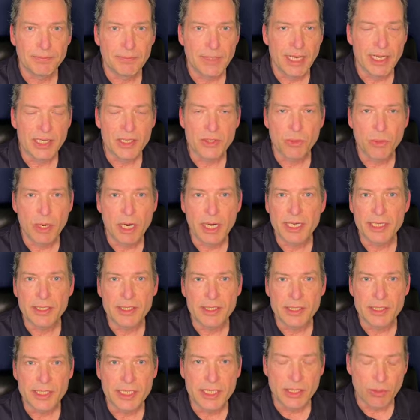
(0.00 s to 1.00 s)
X, Y,
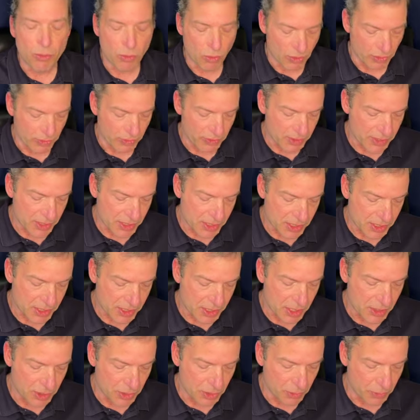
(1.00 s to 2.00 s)
and Z worth
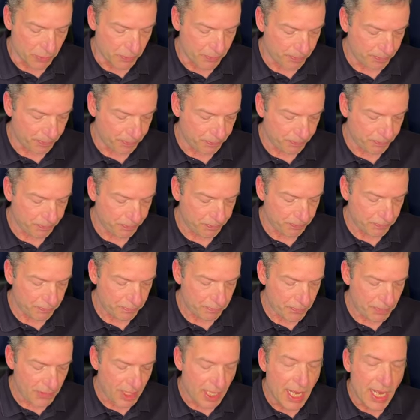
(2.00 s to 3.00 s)
to you?
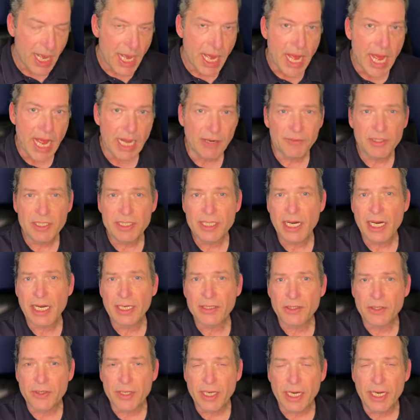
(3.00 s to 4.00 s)
Every
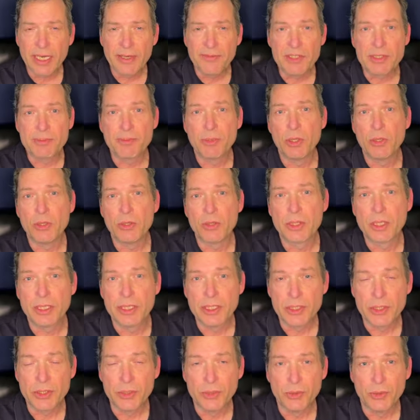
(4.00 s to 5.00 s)
doctor that I have
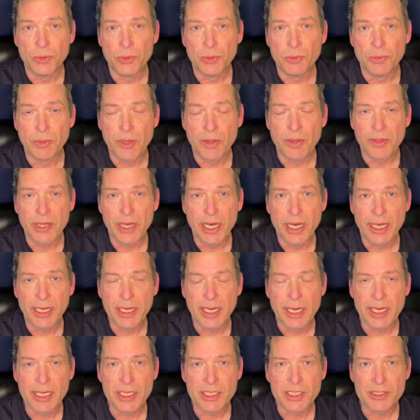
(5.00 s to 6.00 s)
spoken to that
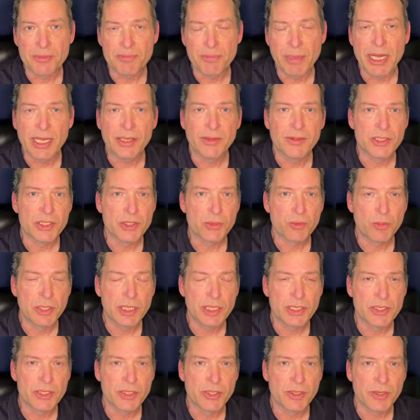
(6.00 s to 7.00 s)
has made the
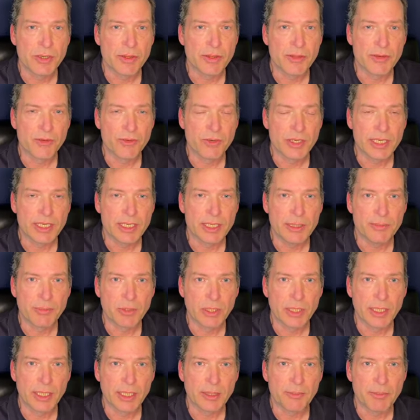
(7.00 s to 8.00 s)
switch to the 3D
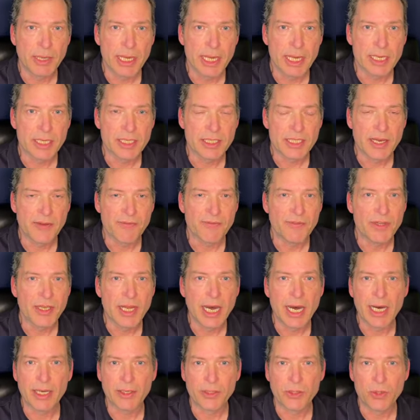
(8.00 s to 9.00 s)
printed bands have
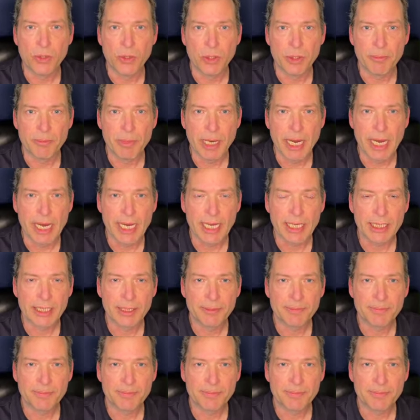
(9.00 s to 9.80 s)
not gone back.